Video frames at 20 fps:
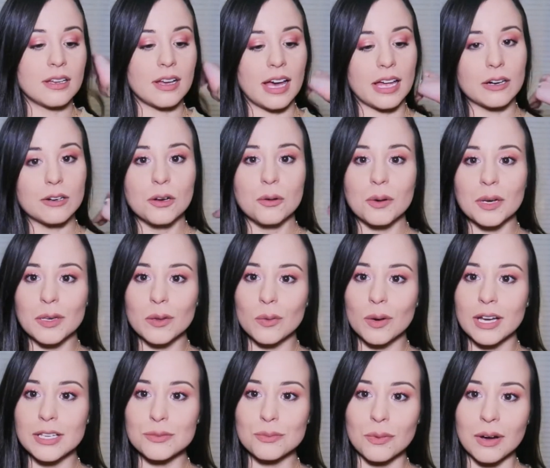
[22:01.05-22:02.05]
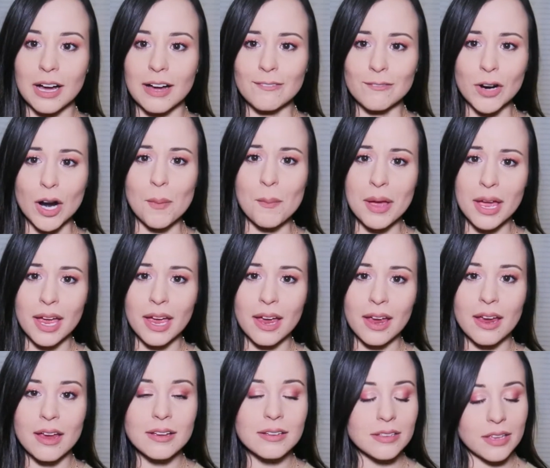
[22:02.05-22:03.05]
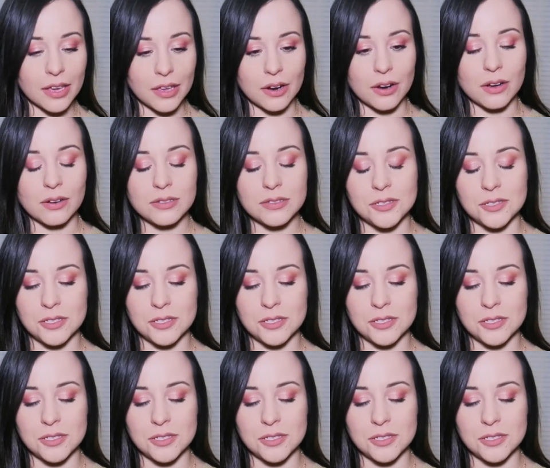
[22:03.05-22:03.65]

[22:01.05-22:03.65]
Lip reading: don't know what you guys want from me, you know? And